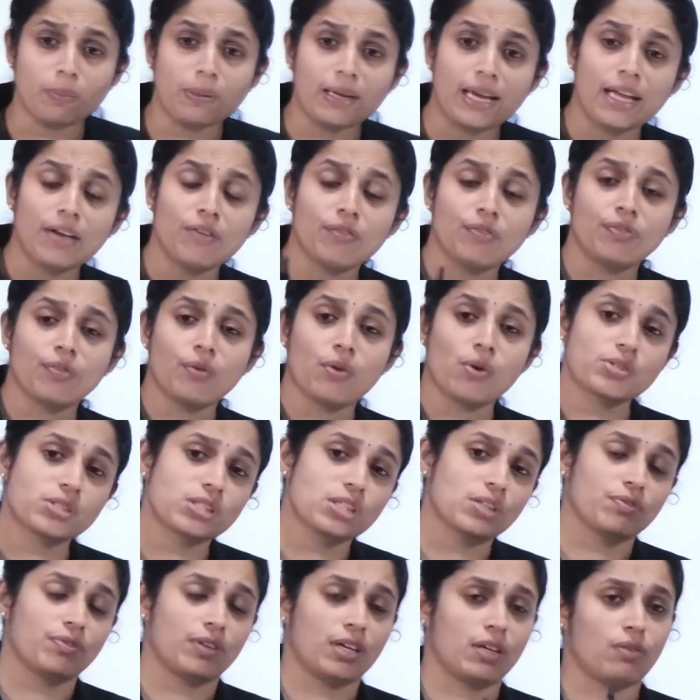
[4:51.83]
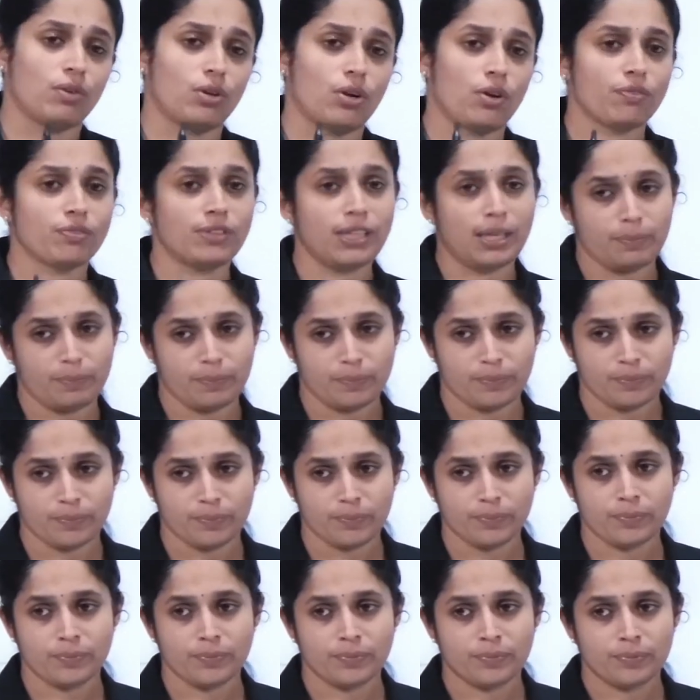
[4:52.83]
be enforced in favor of them.
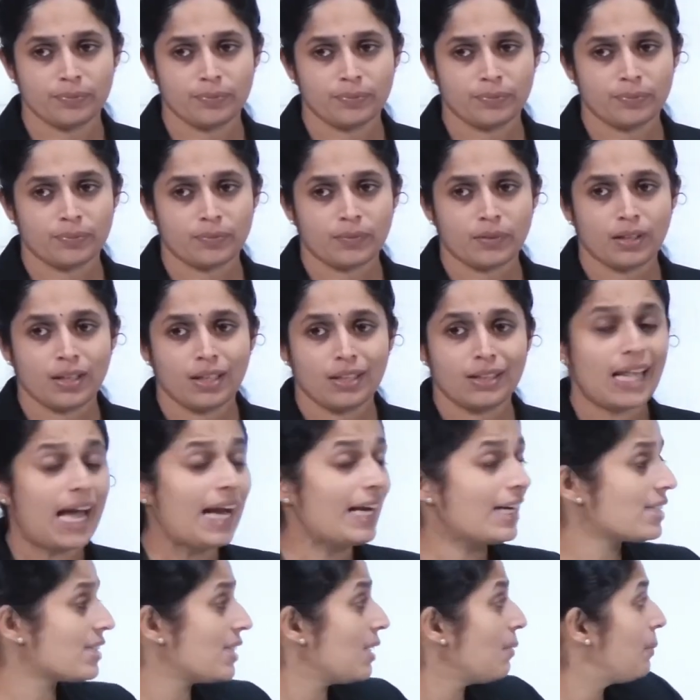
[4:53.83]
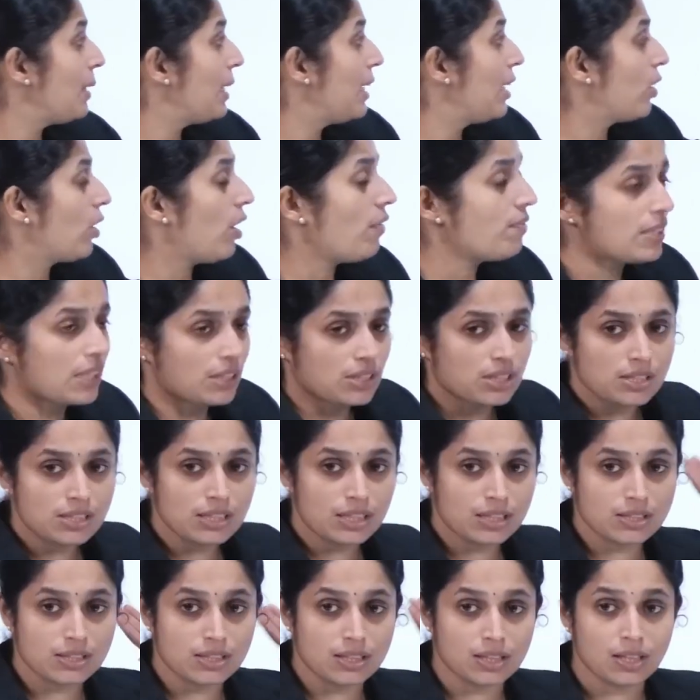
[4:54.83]
That is the meaning of section
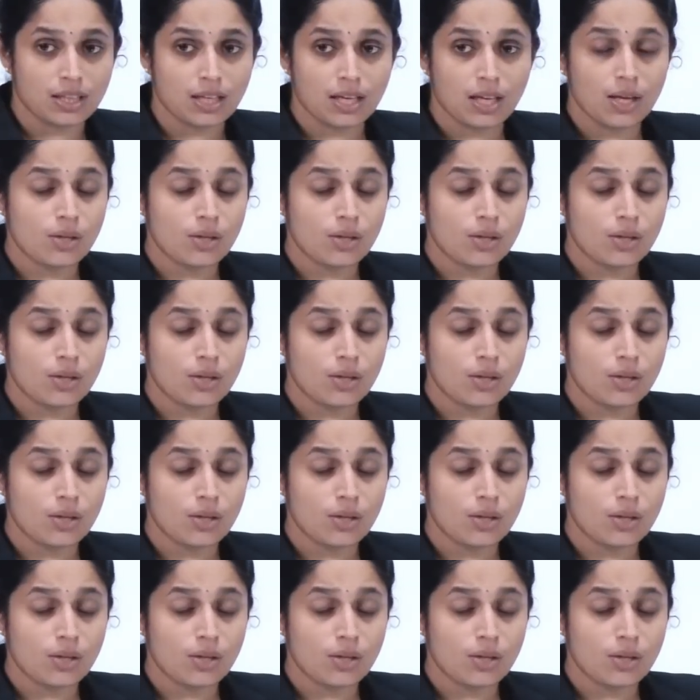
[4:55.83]
16.